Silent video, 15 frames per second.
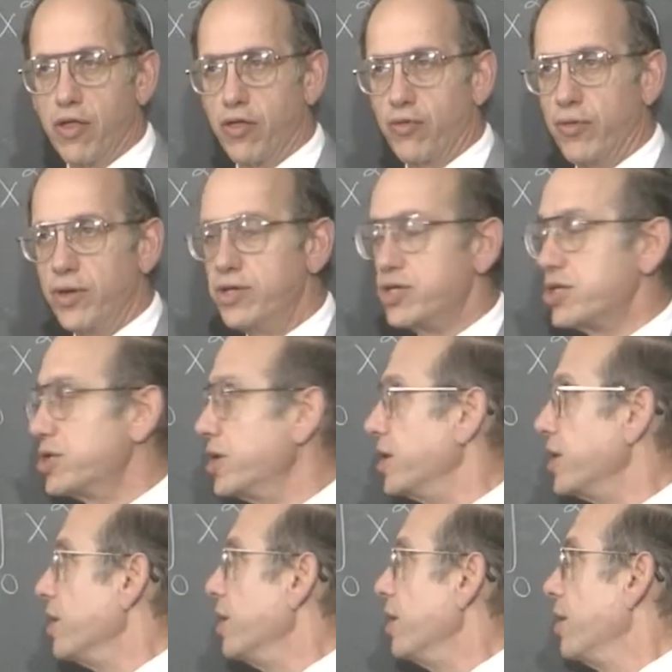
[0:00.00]

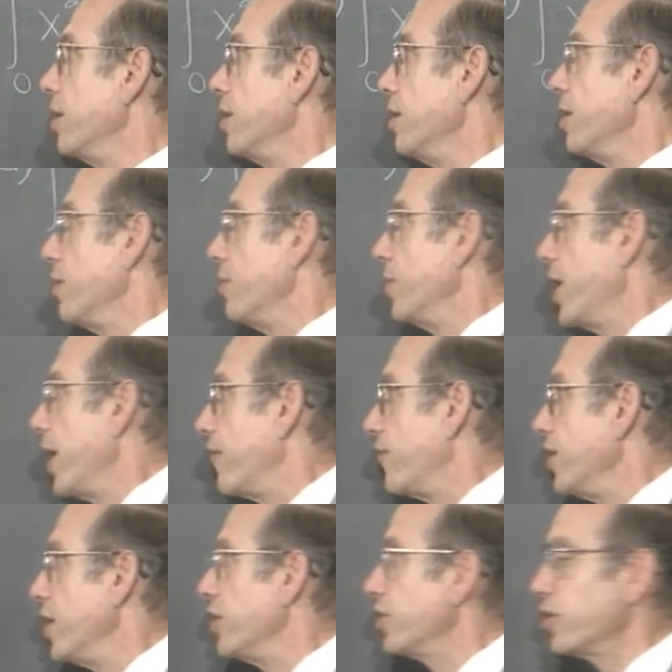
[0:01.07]
3c, we have
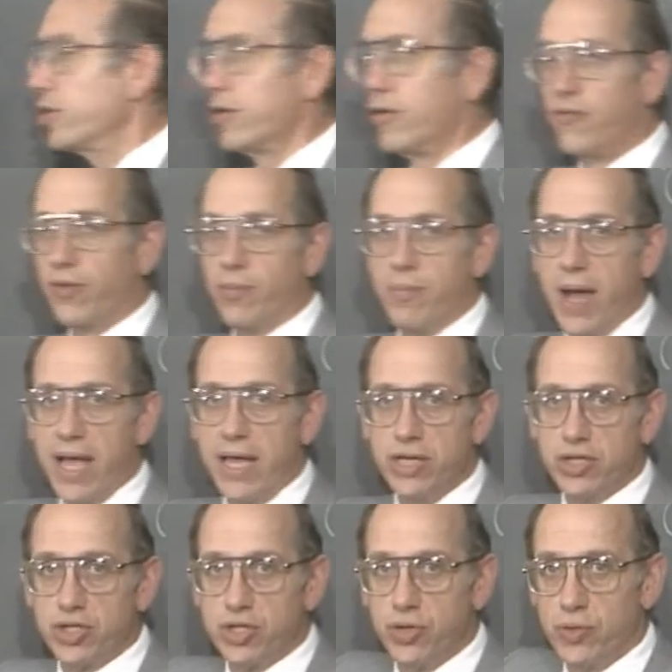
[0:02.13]
the integral from
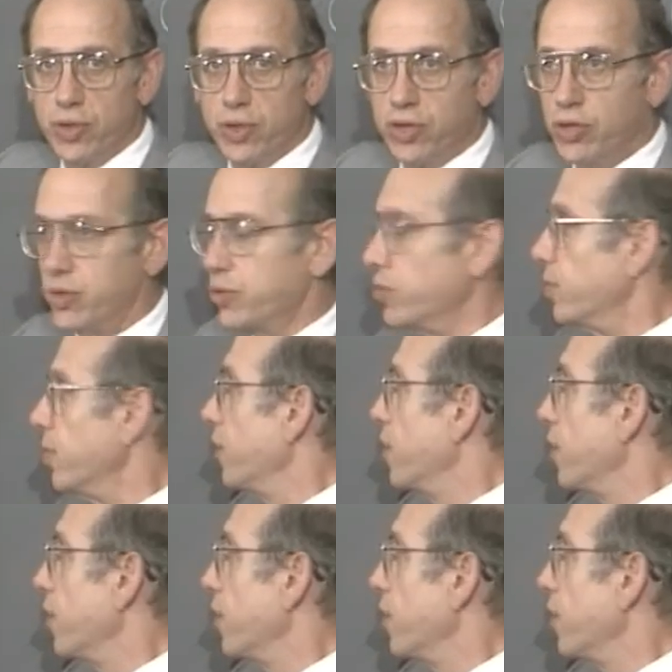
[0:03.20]
minus 2 to 2